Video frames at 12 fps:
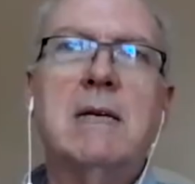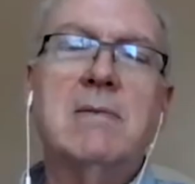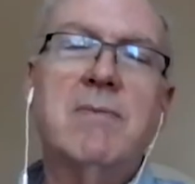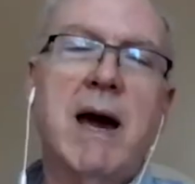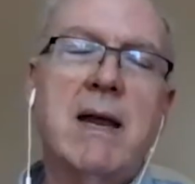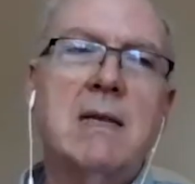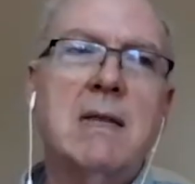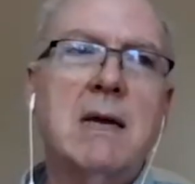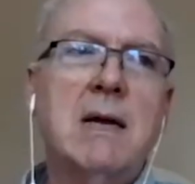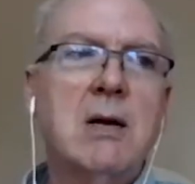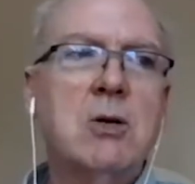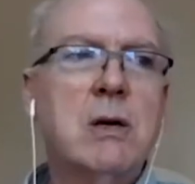it divided the
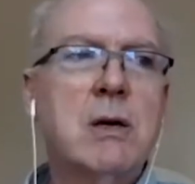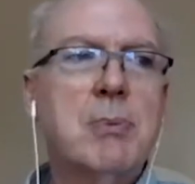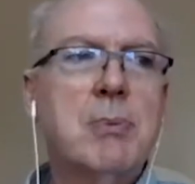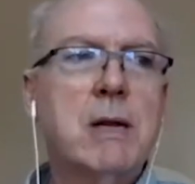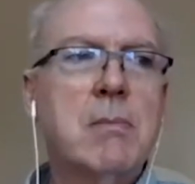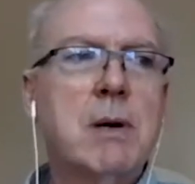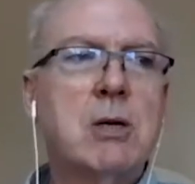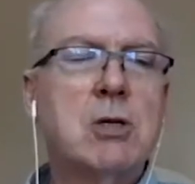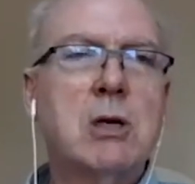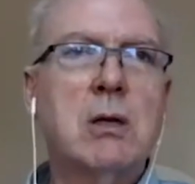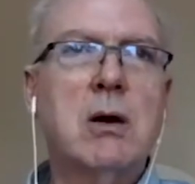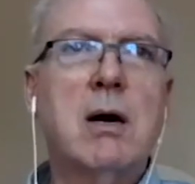country pretty
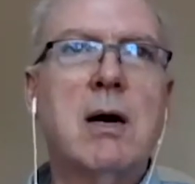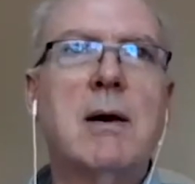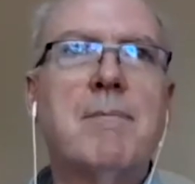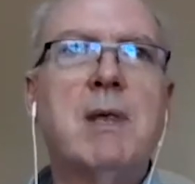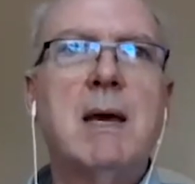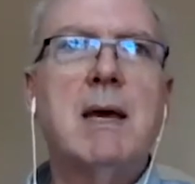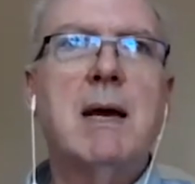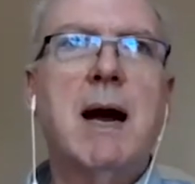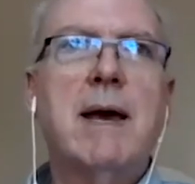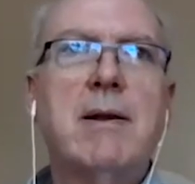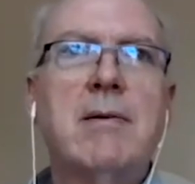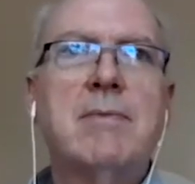much along
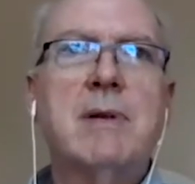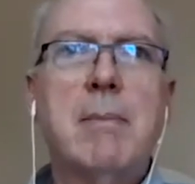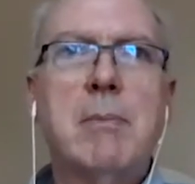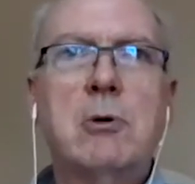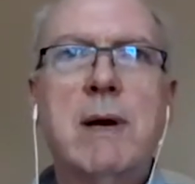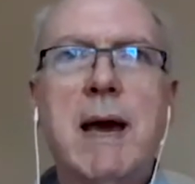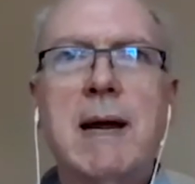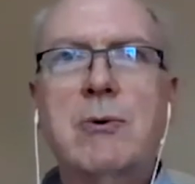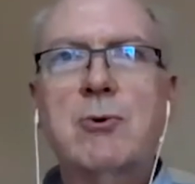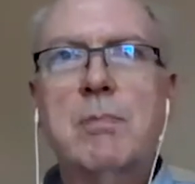kind of Democratic,